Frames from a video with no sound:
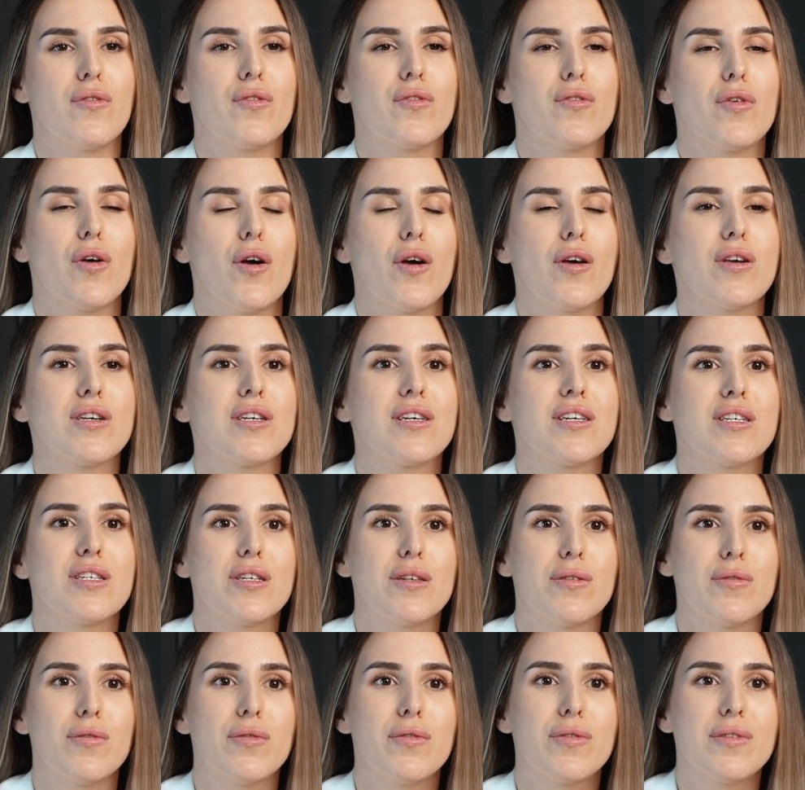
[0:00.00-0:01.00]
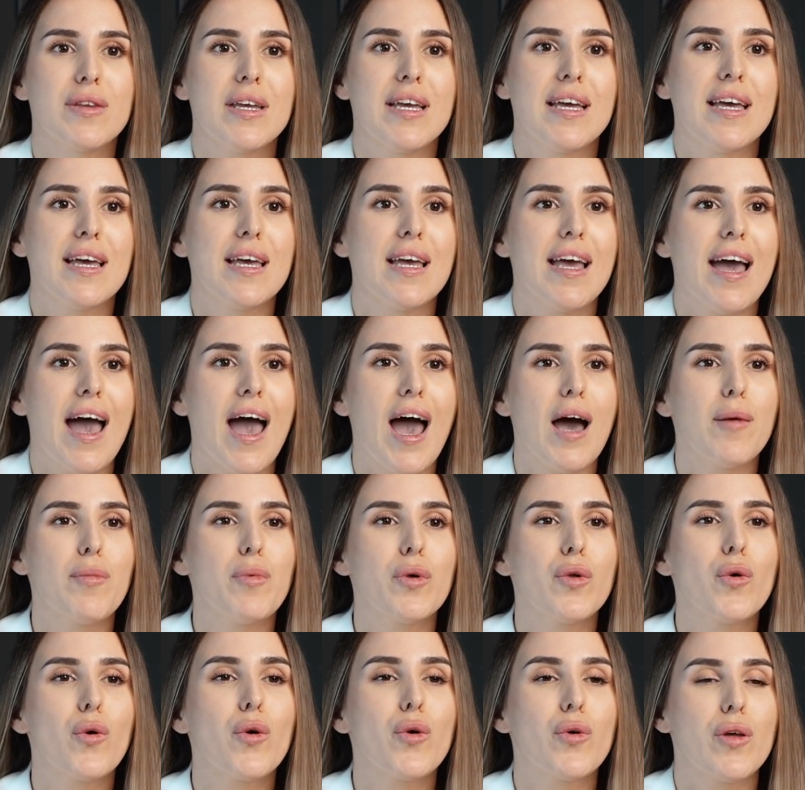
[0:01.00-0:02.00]
First, the
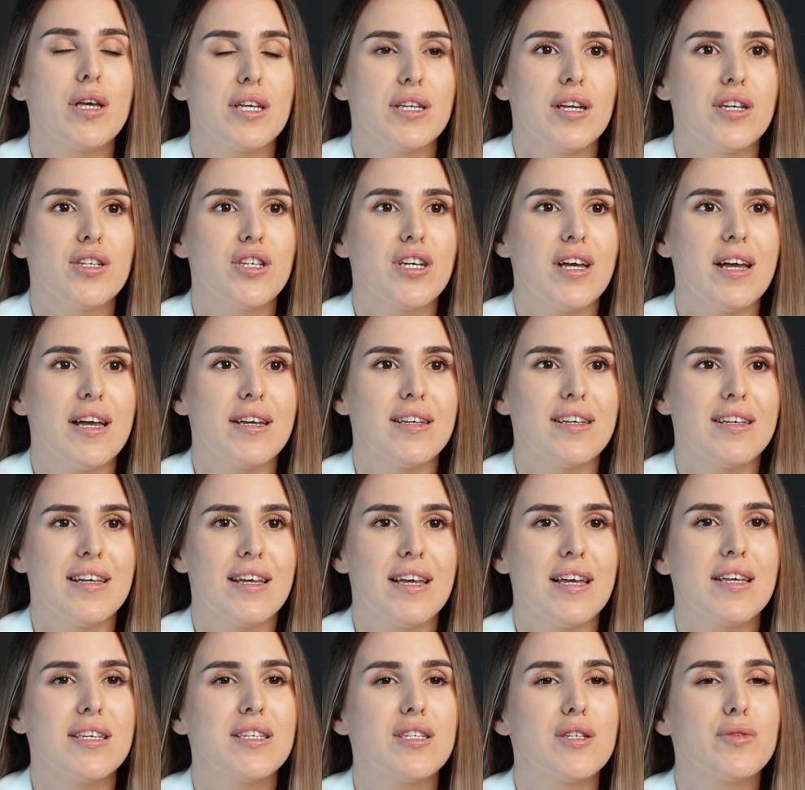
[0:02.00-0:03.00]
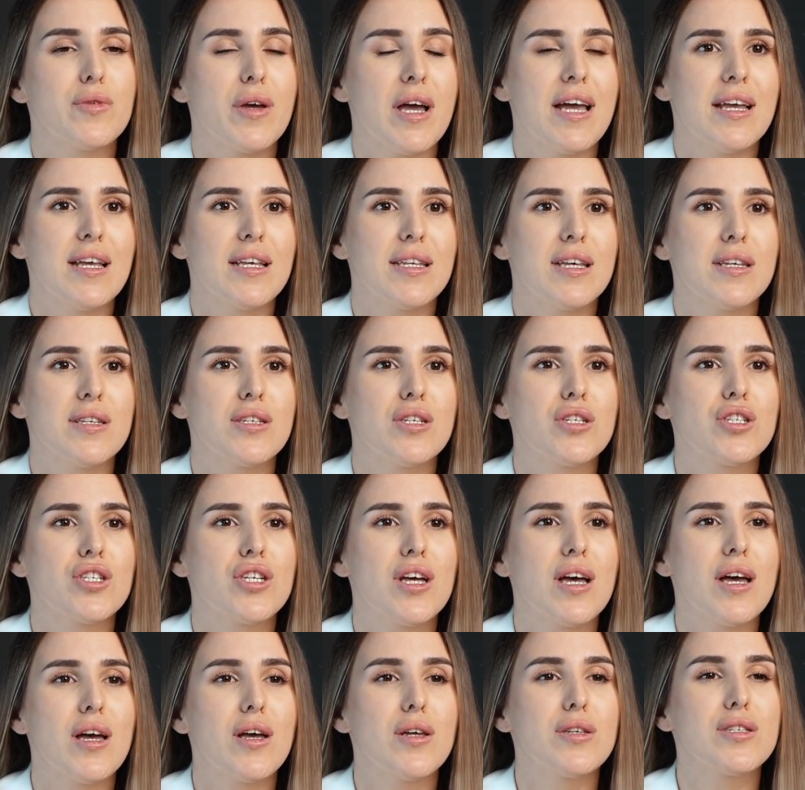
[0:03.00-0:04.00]
capital in a JSC is divided into
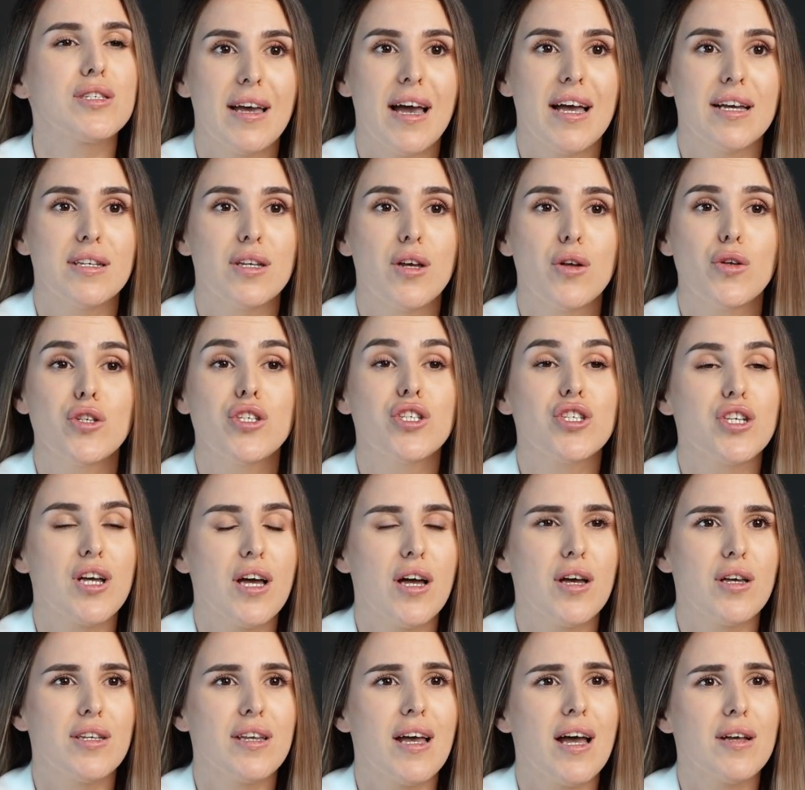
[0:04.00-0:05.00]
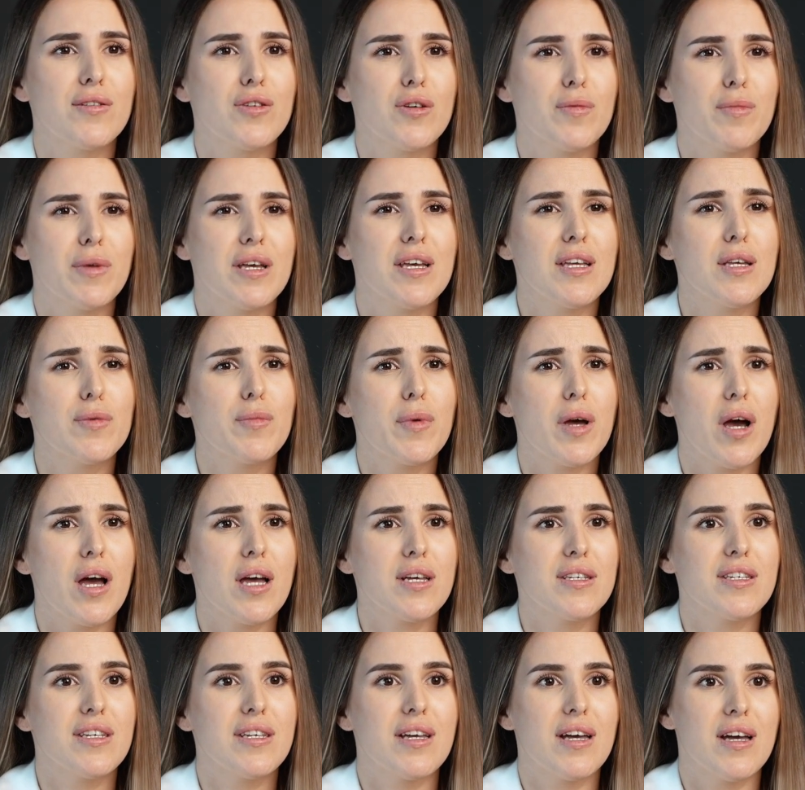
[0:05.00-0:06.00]
shares, and those shares have to be
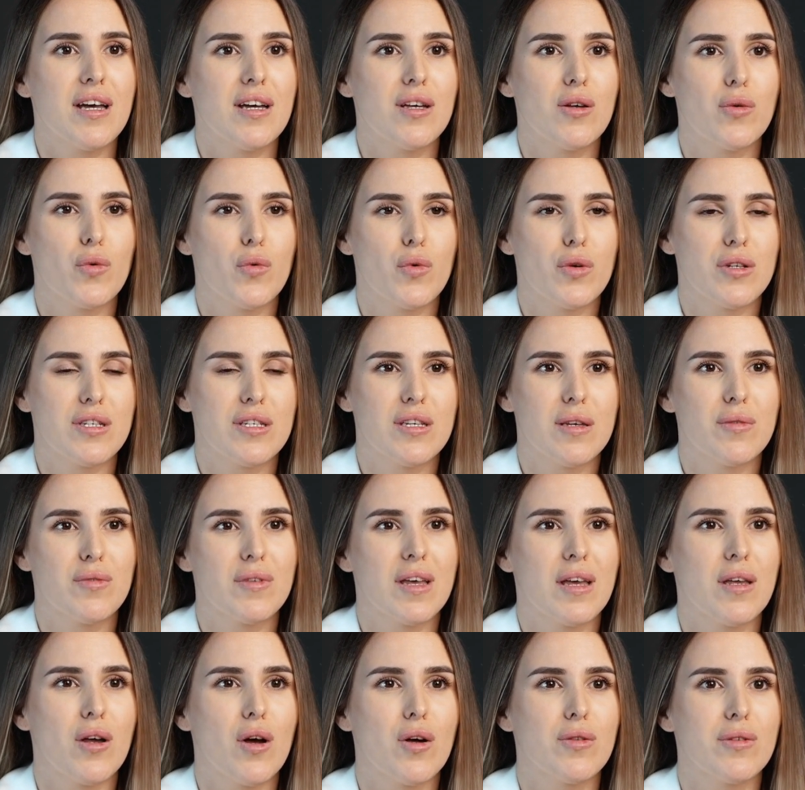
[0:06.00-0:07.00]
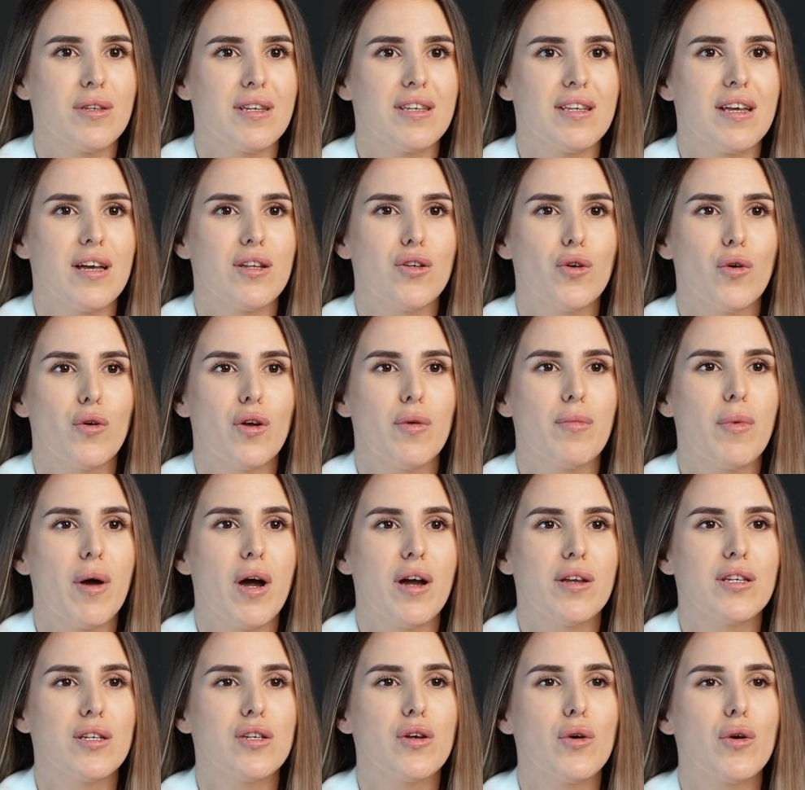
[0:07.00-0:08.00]
deposited with something called the central
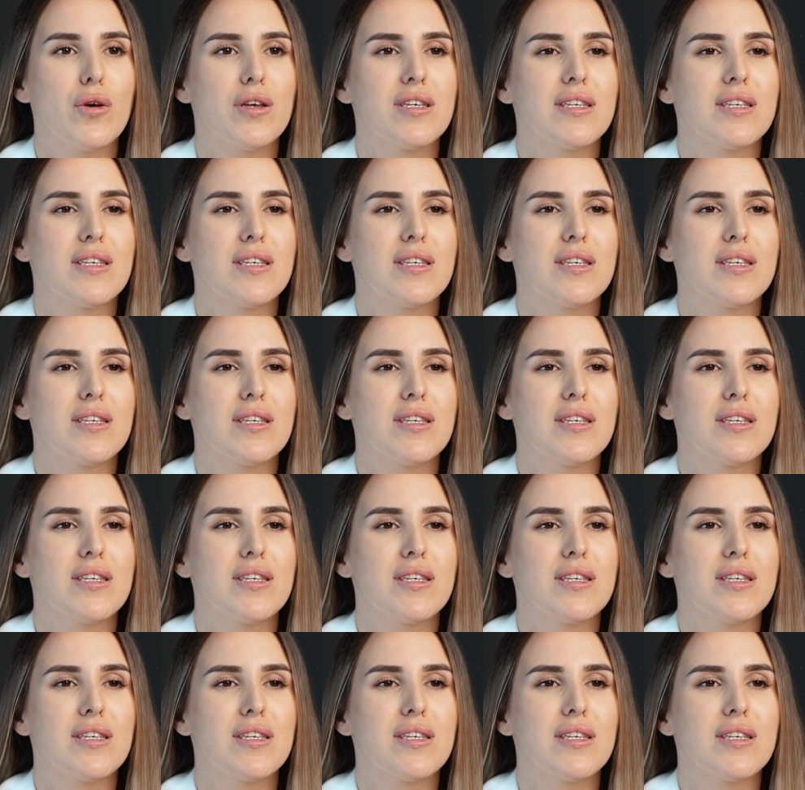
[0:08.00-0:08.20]
depository